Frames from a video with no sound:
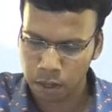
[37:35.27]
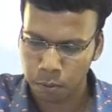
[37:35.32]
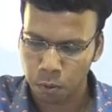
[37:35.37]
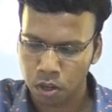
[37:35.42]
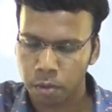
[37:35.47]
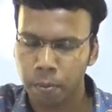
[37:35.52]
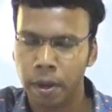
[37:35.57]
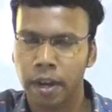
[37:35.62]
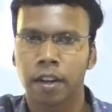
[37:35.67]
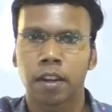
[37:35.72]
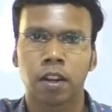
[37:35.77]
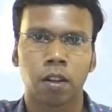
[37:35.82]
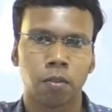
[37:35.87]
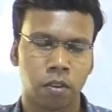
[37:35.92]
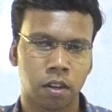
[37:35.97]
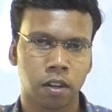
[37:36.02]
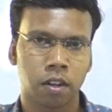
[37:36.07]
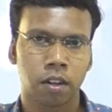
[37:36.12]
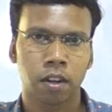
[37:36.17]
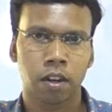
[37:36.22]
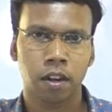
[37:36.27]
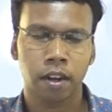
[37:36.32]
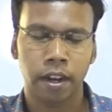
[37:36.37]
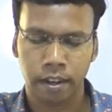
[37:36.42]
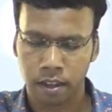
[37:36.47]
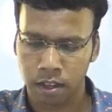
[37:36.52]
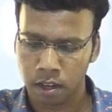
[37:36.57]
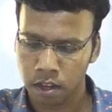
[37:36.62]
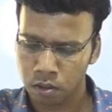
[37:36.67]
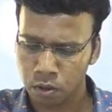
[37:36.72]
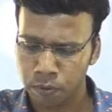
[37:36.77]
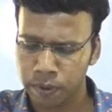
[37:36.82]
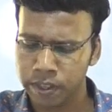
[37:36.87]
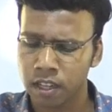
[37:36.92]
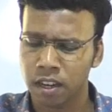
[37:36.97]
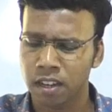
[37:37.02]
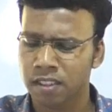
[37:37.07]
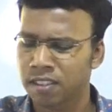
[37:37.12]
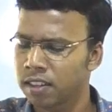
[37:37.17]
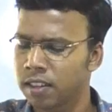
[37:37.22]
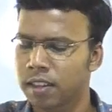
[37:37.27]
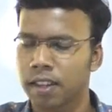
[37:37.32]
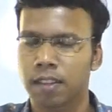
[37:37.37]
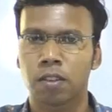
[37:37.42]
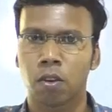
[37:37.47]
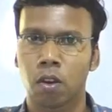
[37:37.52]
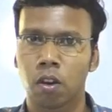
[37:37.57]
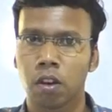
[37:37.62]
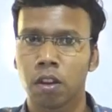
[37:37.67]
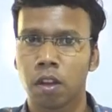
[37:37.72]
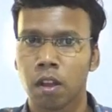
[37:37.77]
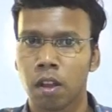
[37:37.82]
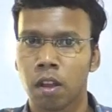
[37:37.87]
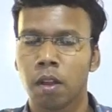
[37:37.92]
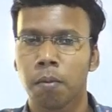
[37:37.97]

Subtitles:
about the mandatory word, right? So, we can consider it as wrong.